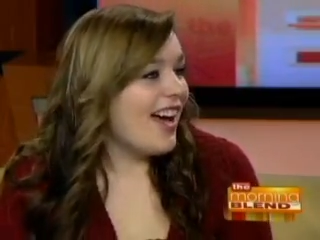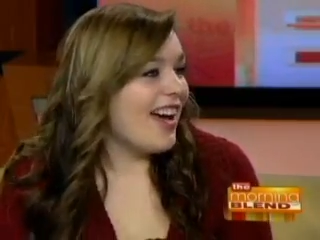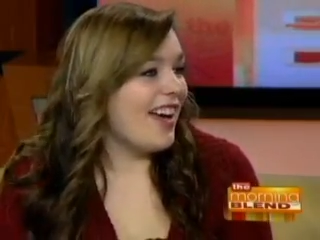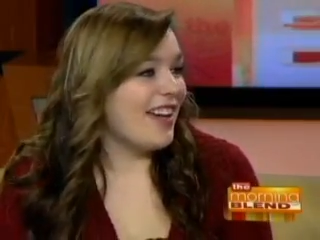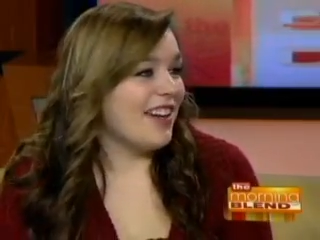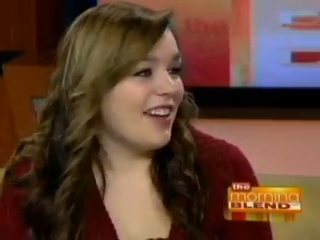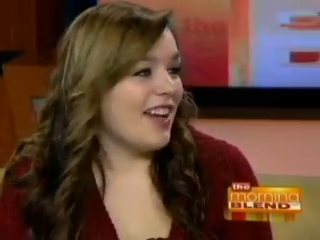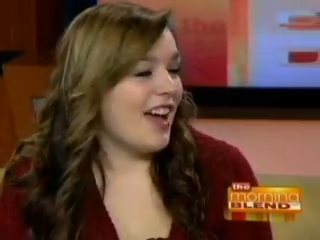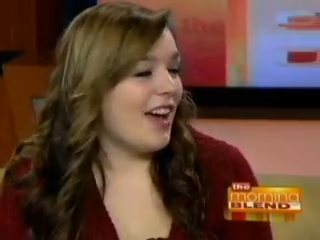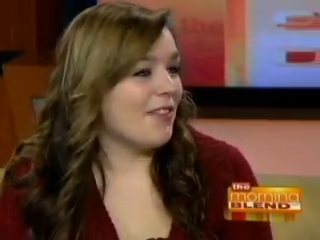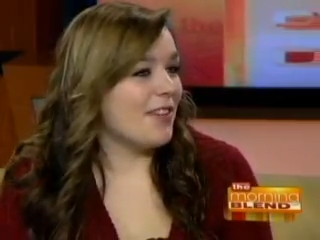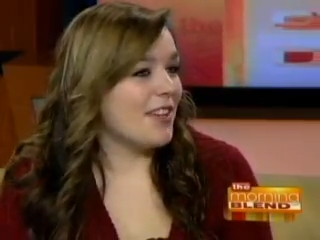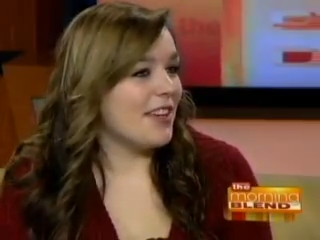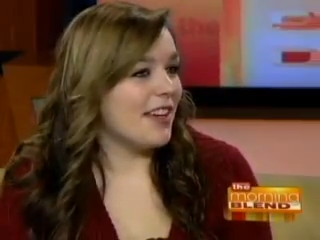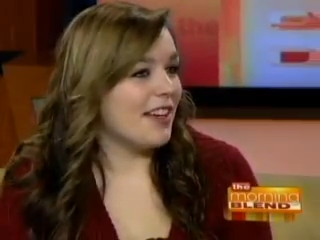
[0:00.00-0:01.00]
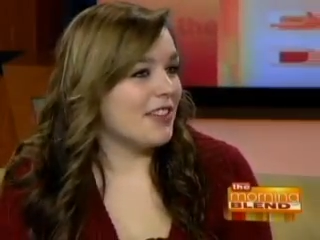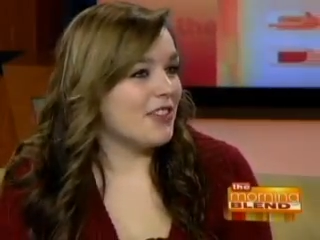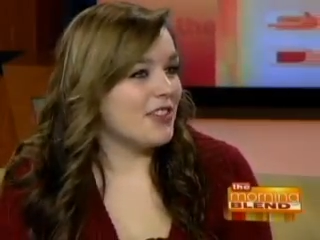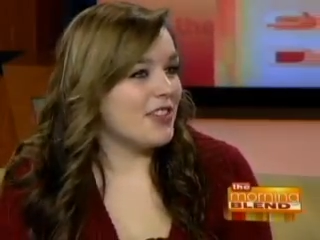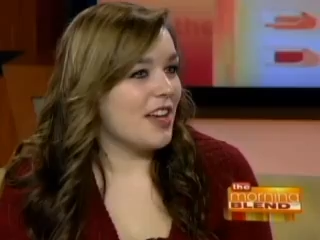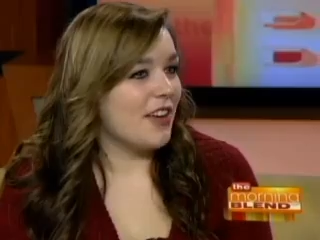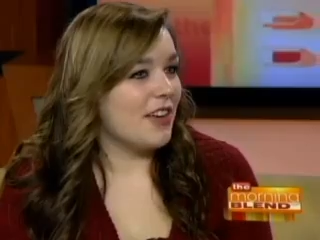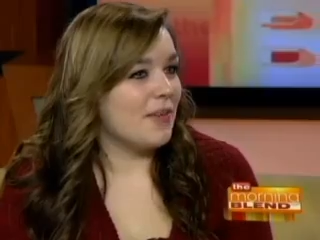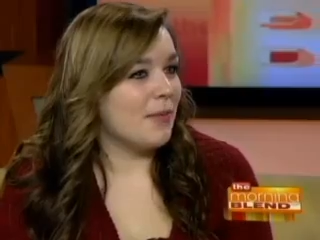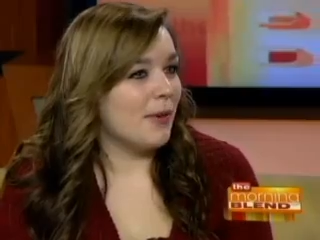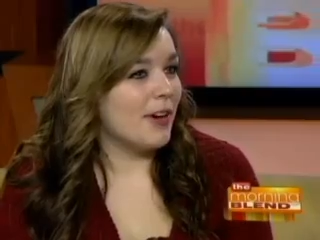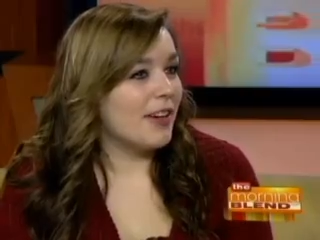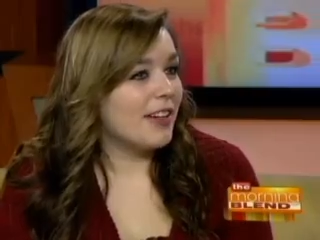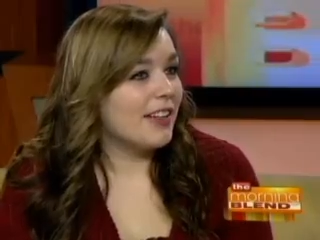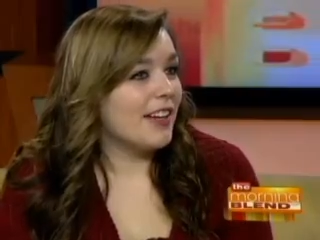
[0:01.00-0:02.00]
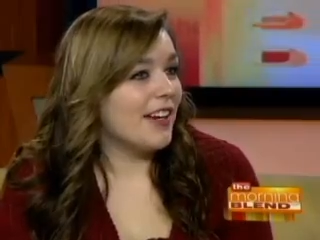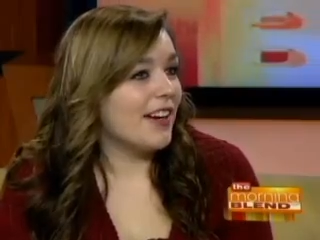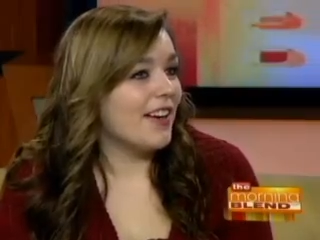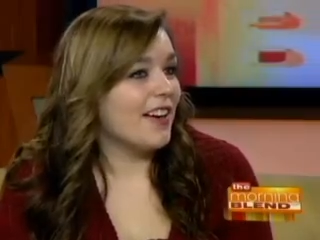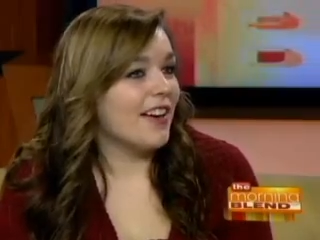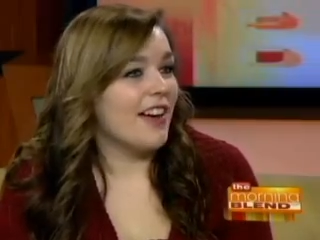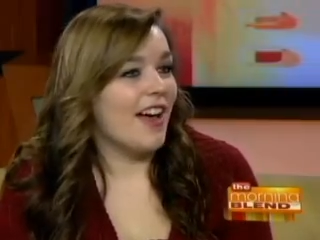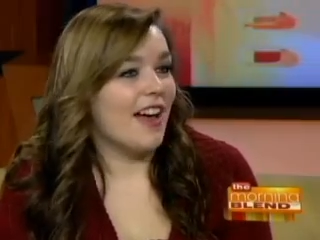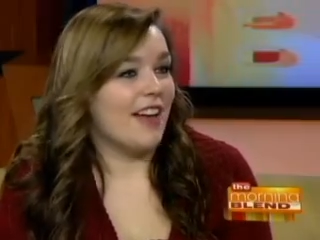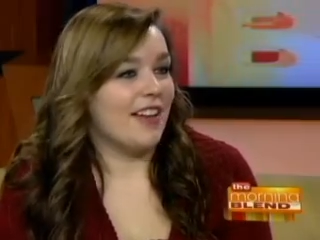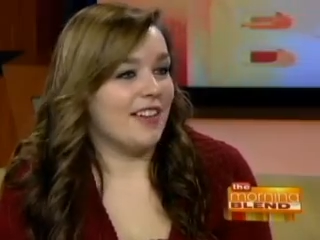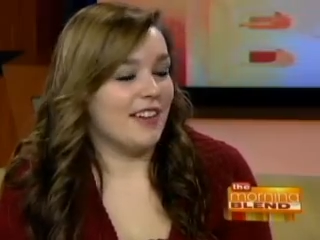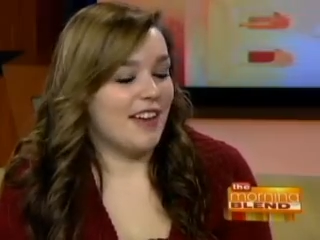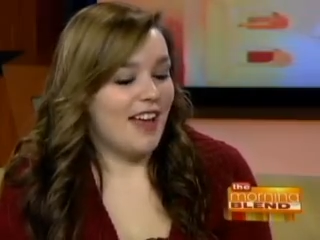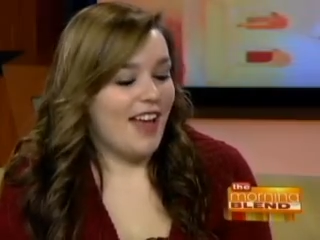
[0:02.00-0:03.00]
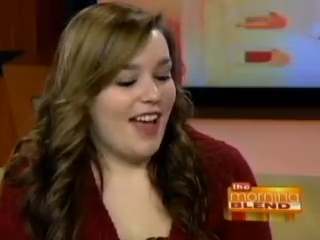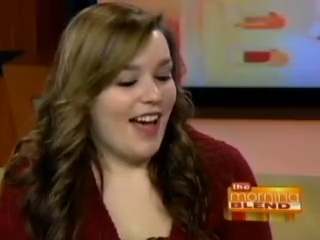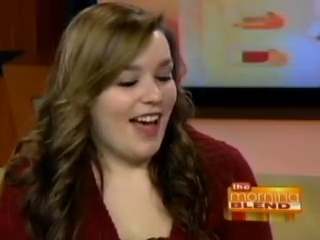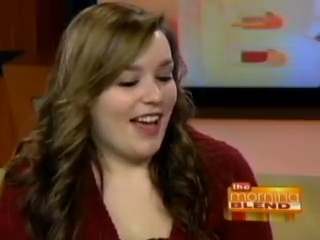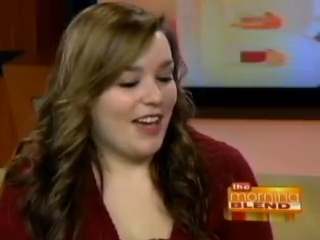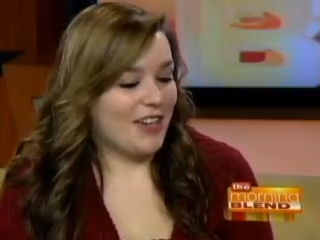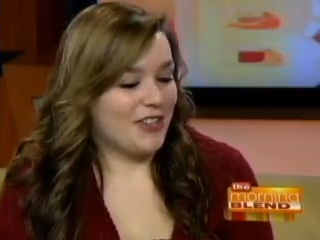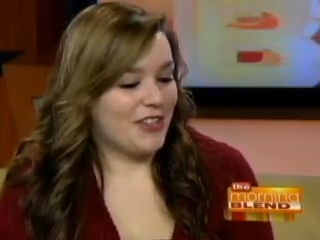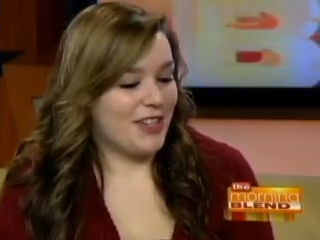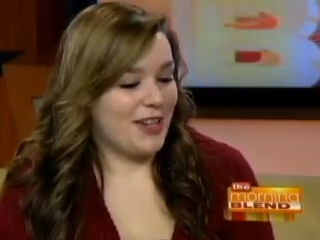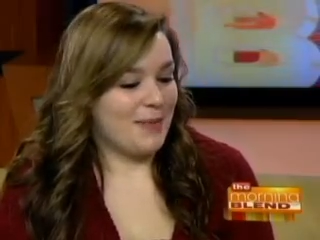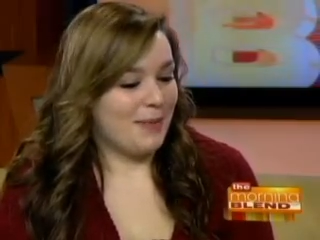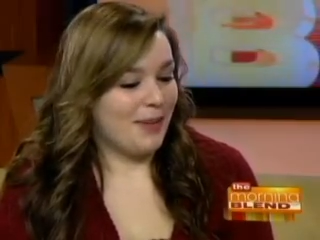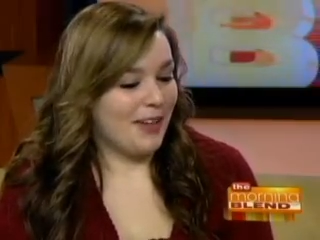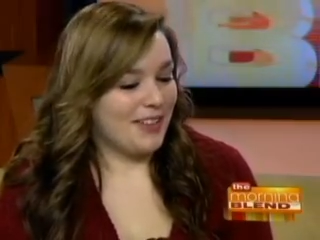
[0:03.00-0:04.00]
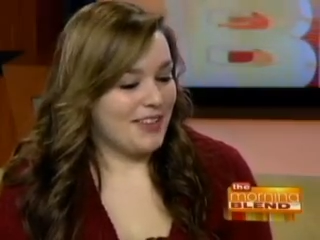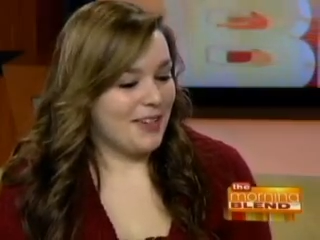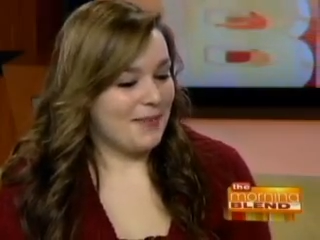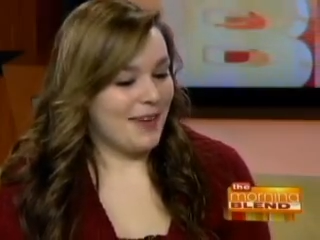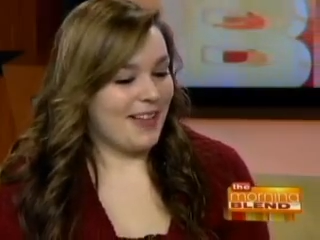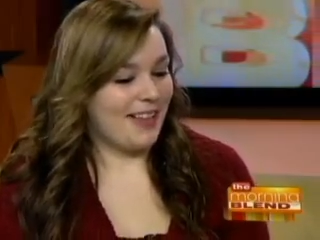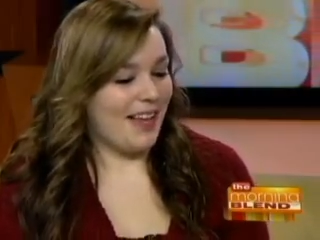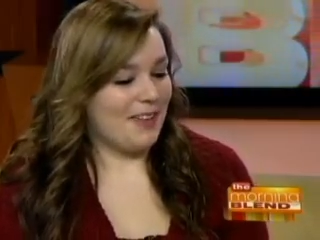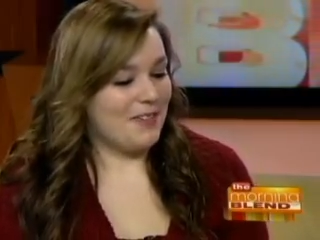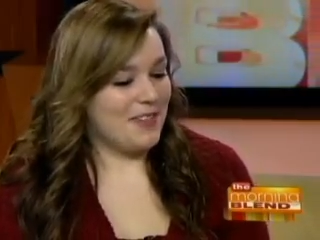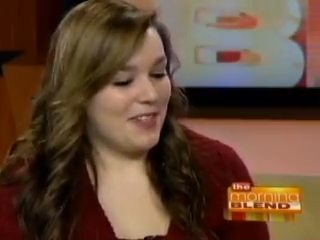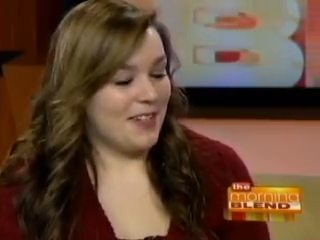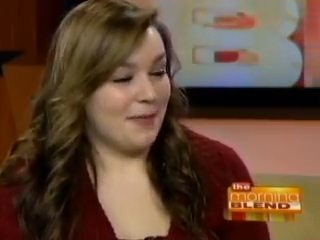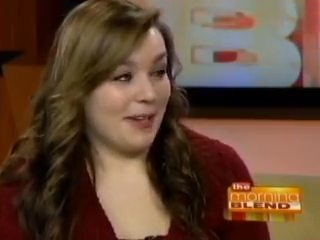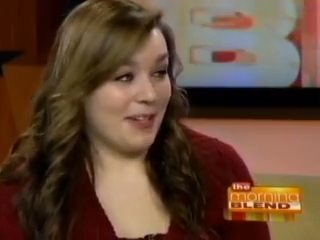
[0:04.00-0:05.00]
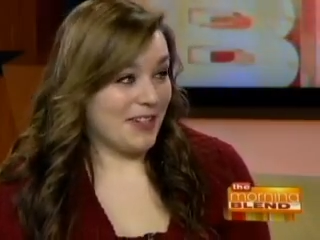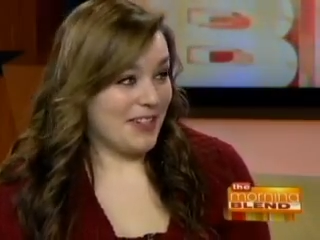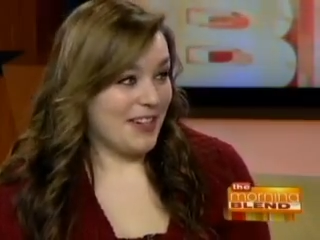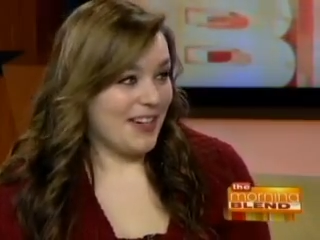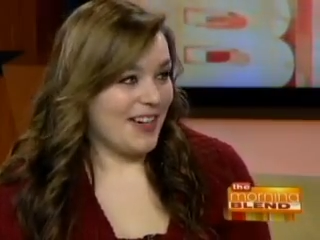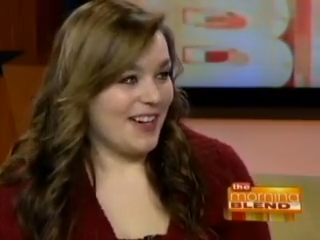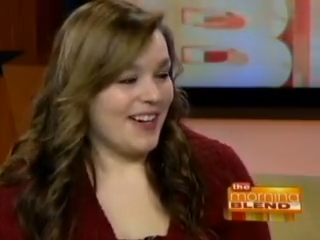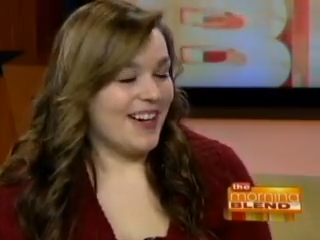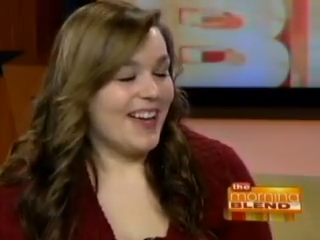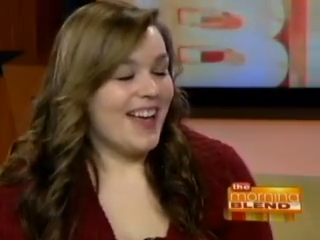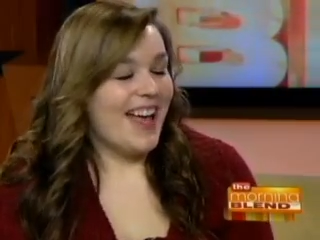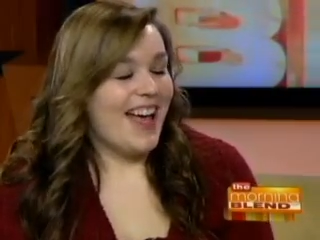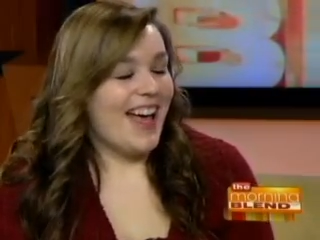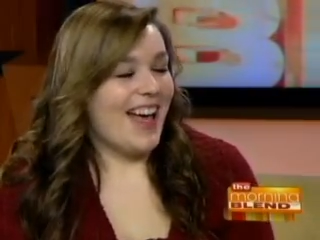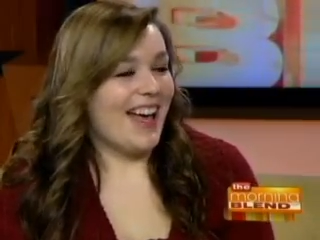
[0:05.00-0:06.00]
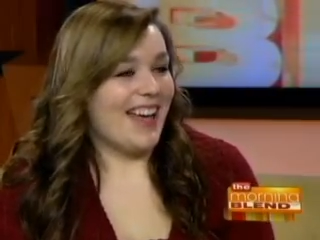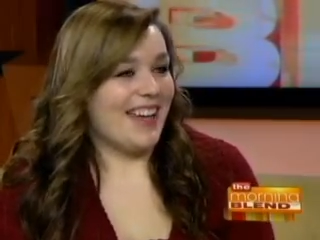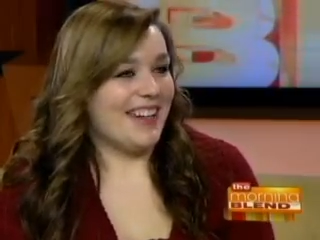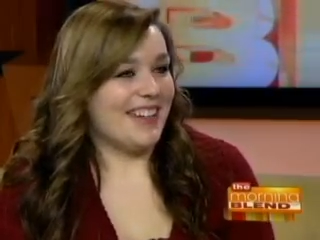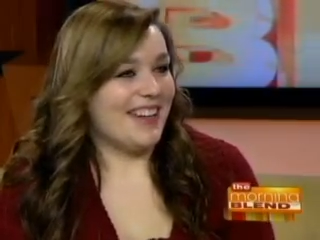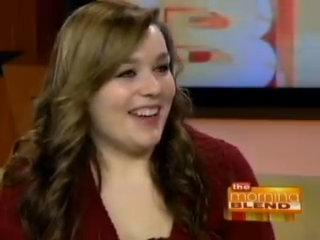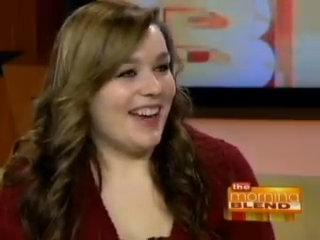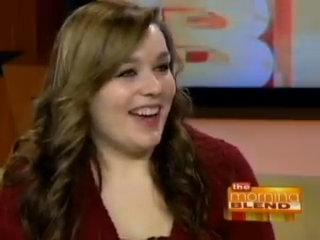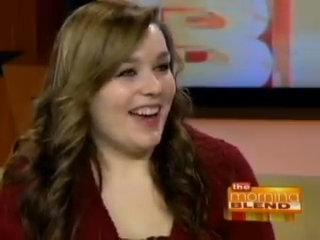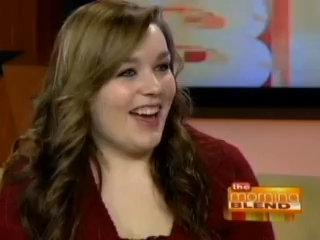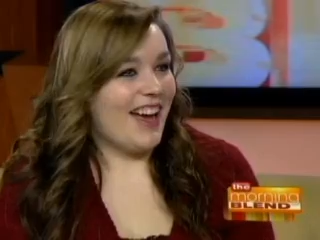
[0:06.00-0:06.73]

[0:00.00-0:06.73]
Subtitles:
And everything just sounded more clear, and I actually plugged up my left ear, my good ear, and